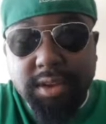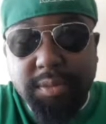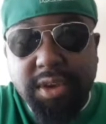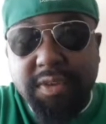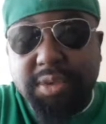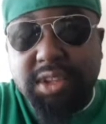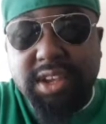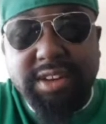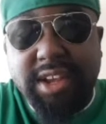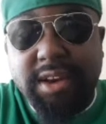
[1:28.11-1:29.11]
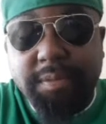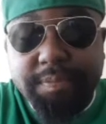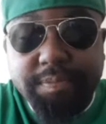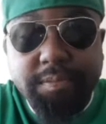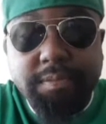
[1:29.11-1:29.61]
I believe it was in year 10.
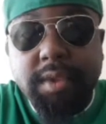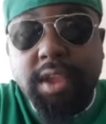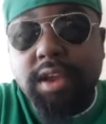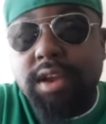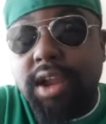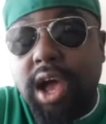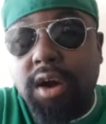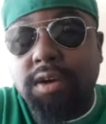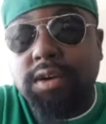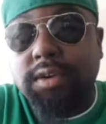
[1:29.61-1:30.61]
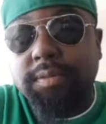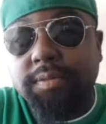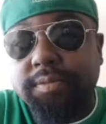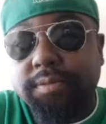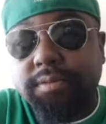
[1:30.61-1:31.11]
Now,
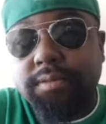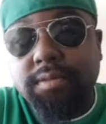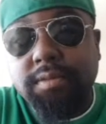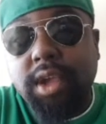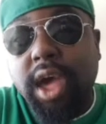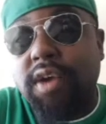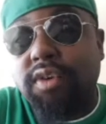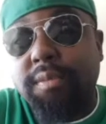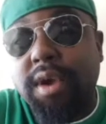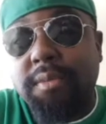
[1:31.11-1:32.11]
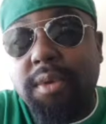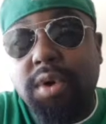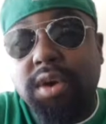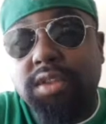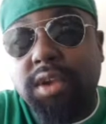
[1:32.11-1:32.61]
I remember
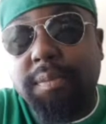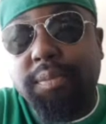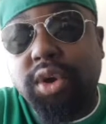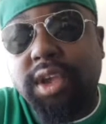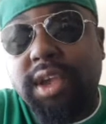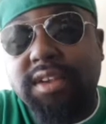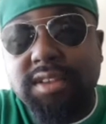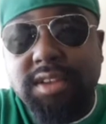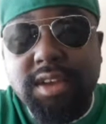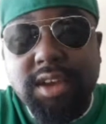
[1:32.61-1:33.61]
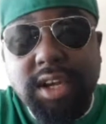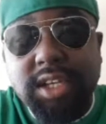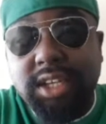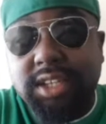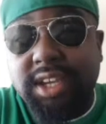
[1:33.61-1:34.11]
one of the employees,
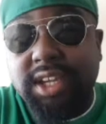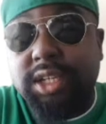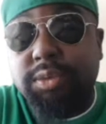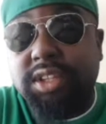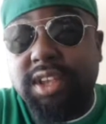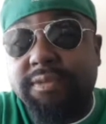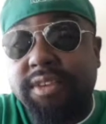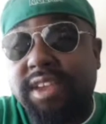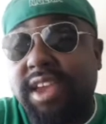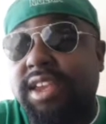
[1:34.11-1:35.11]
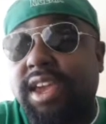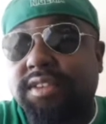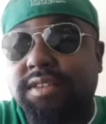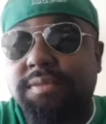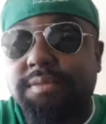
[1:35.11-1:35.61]
she said she was there for 10
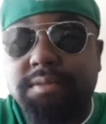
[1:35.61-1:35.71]
years.